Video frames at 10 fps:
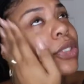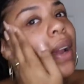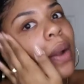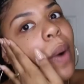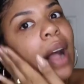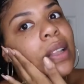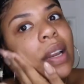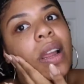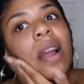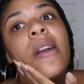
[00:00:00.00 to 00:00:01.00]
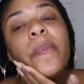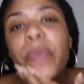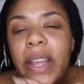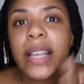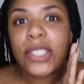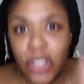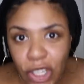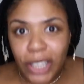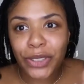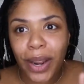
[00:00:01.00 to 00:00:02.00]
great quality. It is
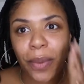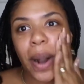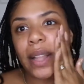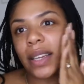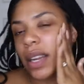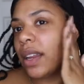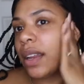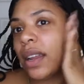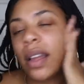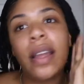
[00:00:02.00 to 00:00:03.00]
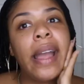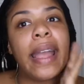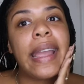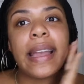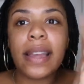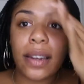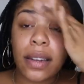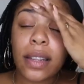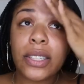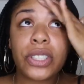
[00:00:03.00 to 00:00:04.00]
such great quality. And
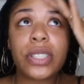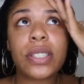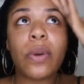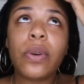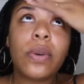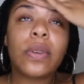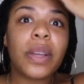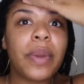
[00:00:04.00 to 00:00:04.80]
it's just so cool that we